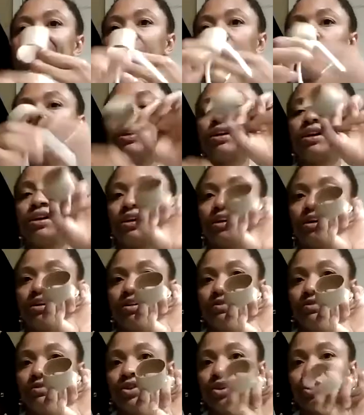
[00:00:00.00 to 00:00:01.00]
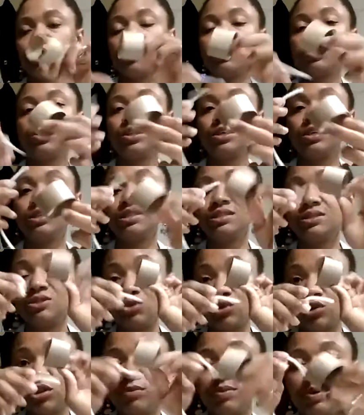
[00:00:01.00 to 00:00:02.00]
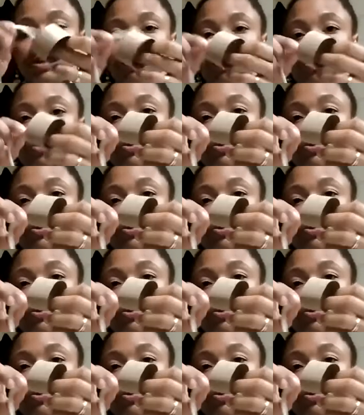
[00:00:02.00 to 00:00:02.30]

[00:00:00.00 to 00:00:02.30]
out of this toilet paper